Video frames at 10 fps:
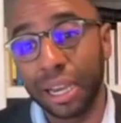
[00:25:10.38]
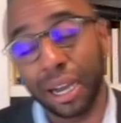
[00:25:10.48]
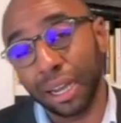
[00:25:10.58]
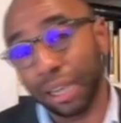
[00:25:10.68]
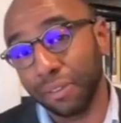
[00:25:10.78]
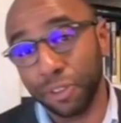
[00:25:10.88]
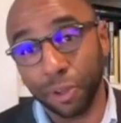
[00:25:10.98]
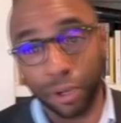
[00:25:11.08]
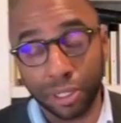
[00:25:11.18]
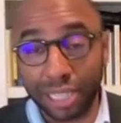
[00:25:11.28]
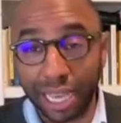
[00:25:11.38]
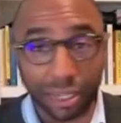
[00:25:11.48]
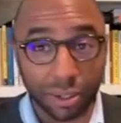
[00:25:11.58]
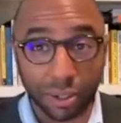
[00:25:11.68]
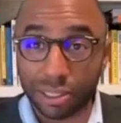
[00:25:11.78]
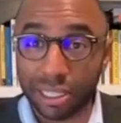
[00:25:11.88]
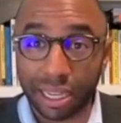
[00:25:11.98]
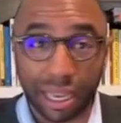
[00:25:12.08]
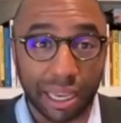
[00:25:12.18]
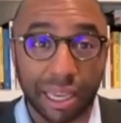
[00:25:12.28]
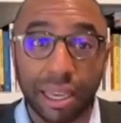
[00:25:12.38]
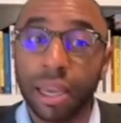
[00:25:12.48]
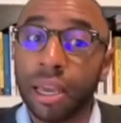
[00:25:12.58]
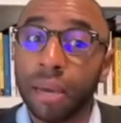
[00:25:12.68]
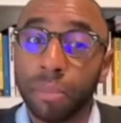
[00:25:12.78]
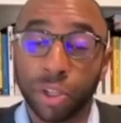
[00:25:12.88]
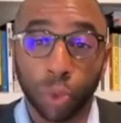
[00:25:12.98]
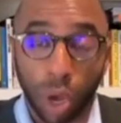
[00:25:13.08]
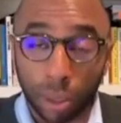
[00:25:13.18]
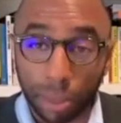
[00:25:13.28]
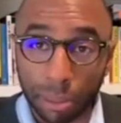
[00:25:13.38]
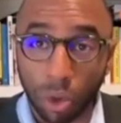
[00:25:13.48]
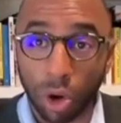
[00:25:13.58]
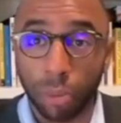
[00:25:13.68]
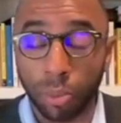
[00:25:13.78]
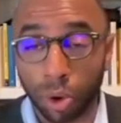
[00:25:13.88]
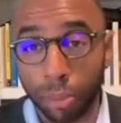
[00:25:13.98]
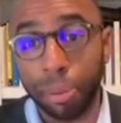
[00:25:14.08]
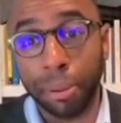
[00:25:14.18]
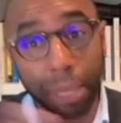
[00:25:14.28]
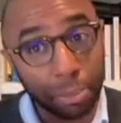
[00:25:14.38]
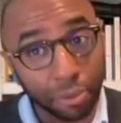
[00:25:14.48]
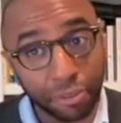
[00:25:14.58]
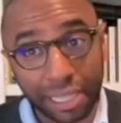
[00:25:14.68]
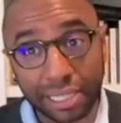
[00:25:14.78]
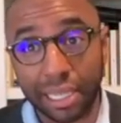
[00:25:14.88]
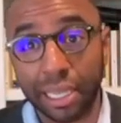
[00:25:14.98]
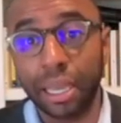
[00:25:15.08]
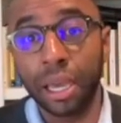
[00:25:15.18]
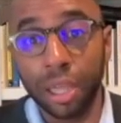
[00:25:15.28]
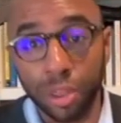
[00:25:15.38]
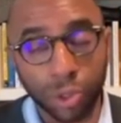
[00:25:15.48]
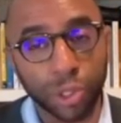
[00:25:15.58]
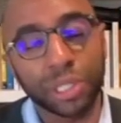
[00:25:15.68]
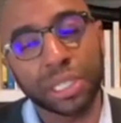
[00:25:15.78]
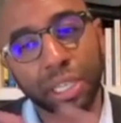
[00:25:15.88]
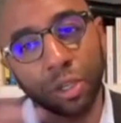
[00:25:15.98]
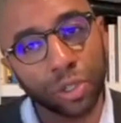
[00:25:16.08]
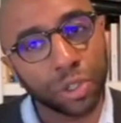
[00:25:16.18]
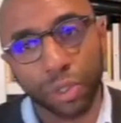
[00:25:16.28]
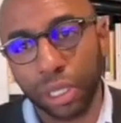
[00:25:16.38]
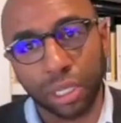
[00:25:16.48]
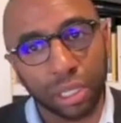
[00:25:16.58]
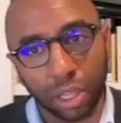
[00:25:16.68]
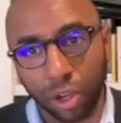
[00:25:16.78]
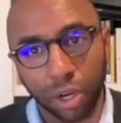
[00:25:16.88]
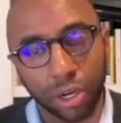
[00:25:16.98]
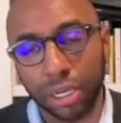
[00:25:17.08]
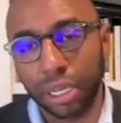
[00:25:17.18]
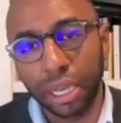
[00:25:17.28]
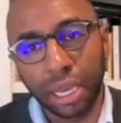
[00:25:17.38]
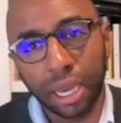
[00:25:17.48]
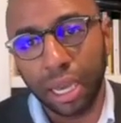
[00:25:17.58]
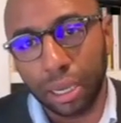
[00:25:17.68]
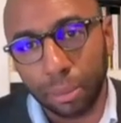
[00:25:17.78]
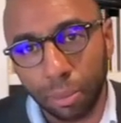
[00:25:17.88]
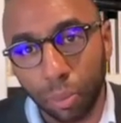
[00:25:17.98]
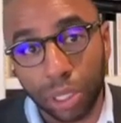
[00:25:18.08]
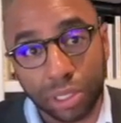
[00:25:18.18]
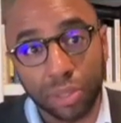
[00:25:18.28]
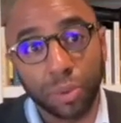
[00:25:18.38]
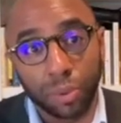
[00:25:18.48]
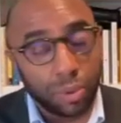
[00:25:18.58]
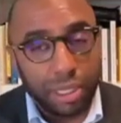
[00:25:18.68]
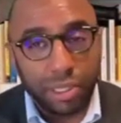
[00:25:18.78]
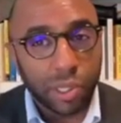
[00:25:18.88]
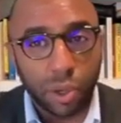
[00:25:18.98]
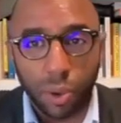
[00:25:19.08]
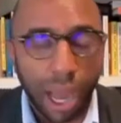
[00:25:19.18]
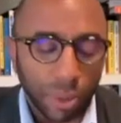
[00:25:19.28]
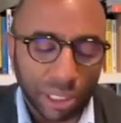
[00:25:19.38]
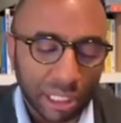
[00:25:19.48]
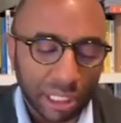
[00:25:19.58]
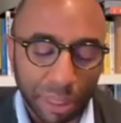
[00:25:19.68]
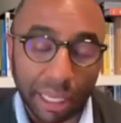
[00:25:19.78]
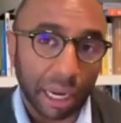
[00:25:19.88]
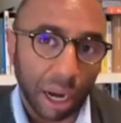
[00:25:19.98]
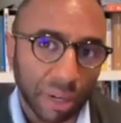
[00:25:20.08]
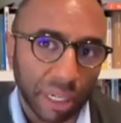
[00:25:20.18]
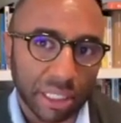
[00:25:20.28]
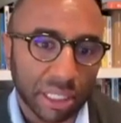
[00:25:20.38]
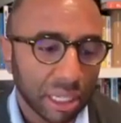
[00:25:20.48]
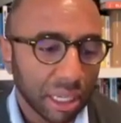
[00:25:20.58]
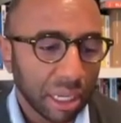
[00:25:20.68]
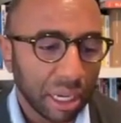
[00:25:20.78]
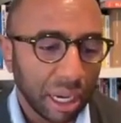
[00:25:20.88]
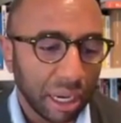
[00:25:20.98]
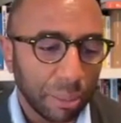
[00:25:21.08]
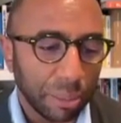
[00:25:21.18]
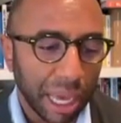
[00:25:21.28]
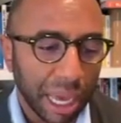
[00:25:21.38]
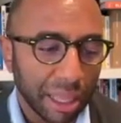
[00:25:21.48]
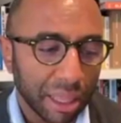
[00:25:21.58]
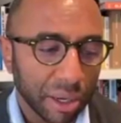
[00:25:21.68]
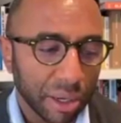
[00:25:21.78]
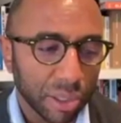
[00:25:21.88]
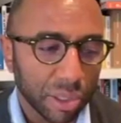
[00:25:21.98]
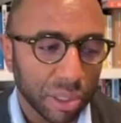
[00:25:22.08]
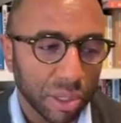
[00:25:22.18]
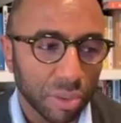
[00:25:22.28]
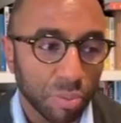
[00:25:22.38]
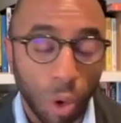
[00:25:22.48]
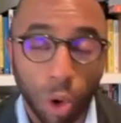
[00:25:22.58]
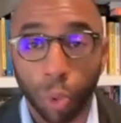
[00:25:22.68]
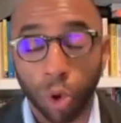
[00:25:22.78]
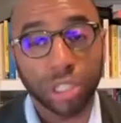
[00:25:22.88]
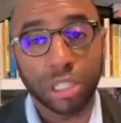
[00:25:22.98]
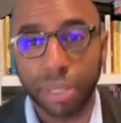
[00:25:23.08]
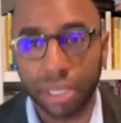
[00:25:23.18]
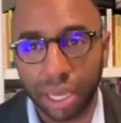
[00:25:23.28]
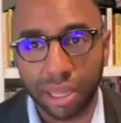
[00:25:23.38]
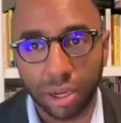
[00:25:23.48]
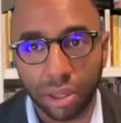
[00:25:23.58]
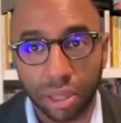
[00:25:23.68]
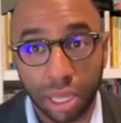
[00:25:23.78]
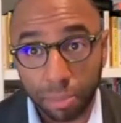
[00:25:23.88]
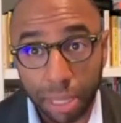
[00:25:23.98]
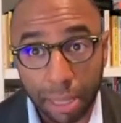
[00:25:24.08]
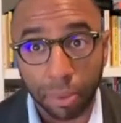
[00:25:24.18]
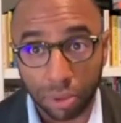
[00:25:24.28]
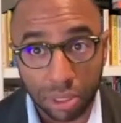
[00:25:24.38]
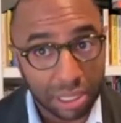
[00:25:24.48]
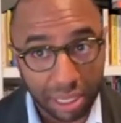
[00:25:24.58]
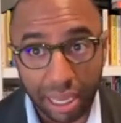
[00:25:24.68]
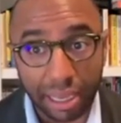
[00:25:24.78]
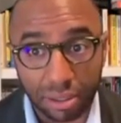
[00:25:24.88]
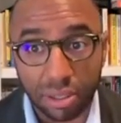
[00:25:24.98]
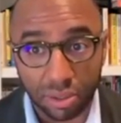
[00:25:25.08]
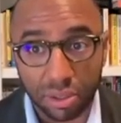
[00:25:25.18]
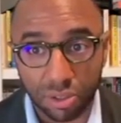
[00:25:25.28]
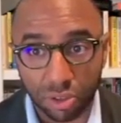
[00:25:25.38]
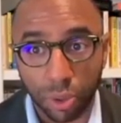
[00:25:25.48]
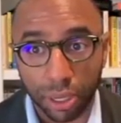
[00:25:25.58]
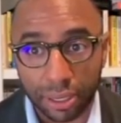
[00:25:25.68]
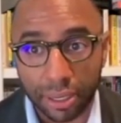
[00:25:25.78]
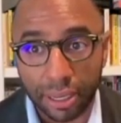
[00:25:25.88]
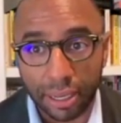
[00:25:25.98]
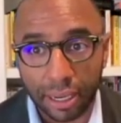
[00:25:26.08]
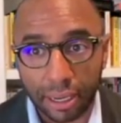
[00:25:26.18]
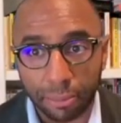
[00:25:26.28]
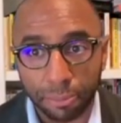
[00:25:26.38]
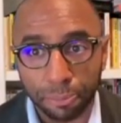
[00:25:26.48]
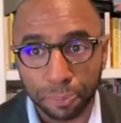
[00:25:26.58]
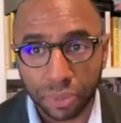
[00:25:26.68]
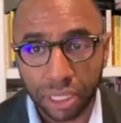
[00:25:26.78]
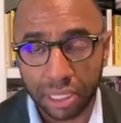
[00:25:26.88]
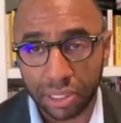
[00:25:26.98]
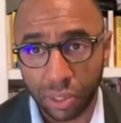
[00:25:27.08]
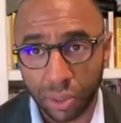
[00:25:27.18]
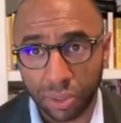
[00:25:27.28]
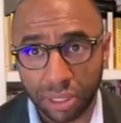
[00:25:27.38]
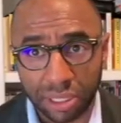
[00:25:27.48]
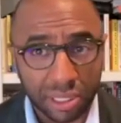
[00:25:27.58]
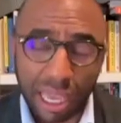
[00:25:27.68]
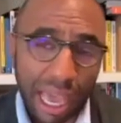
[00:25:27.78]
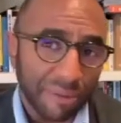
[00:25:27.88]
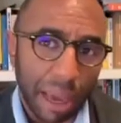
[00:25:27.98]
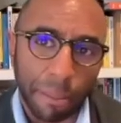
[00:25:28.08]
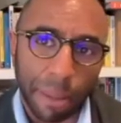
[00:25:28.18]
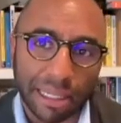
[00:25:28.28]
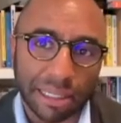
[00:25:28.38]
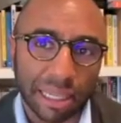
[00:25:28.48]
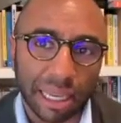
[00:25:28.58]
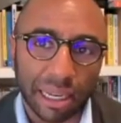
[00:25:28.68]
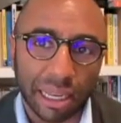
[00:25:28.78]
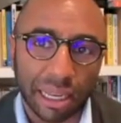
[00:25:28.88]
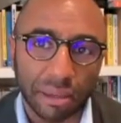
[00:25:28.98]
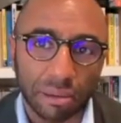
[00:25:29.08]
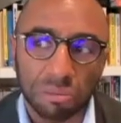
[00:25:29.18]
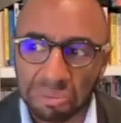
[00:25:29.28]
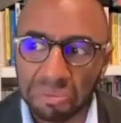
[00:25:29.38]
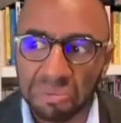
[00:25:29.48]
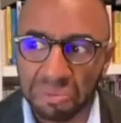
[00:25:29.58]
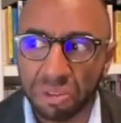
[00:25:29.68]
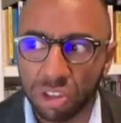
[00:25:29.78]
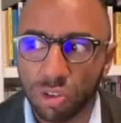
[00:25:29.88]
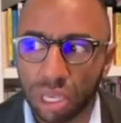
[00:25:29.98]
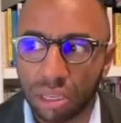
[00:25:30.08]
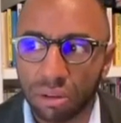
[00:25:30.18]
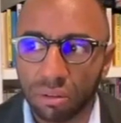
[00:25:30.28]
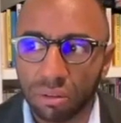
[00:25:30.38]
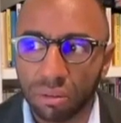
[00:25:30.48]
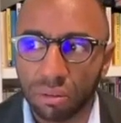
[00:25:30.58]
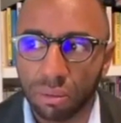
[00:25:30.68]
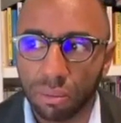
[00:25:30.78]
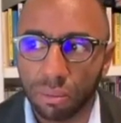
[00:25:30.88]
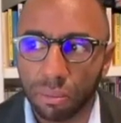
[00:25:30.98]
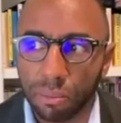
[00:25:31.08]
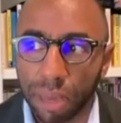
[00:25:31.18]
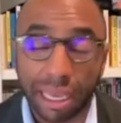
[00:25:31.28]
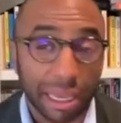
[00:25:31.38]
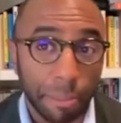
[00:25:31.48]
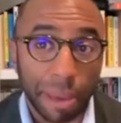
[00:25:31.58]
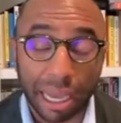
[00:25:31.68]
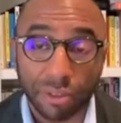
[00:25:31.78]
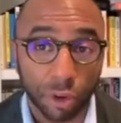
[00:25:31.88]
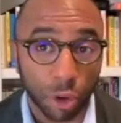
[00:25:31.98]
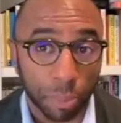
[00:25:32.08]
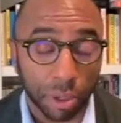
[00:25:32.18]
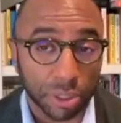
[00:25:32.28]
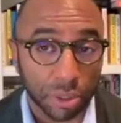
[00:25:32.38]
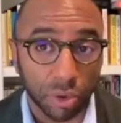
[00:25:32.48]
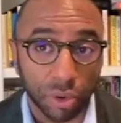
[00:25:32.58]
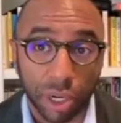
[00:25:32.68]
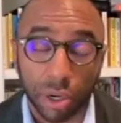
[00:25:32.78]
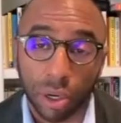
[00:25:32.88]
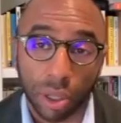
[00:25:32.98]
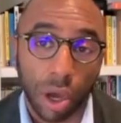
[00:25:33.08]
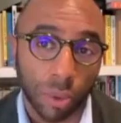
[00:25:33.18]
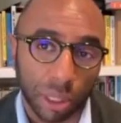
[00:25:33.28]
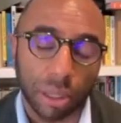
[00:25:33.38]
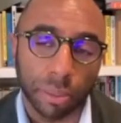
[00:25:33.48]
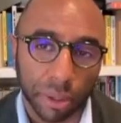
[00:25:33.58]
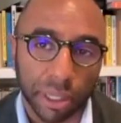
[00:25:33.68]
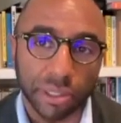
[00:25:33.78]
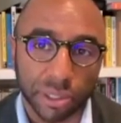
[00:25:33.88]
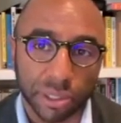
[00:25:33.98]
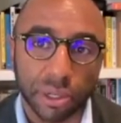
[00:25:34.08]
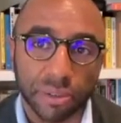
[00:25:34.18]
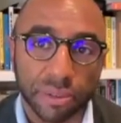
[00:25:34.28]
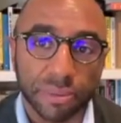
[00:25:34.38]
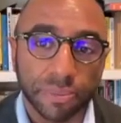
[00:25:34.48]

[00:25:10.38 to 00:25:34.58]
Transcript: Uh, if you're technical today, but you want to be more more people facing, those are skills you can learn. Um, what's and so I would just be encouraged um, that there's there's more work to be done than, than people today to to do it. Um, and so just have that mindset and you can make an impact for your personal career along with the communities you serve.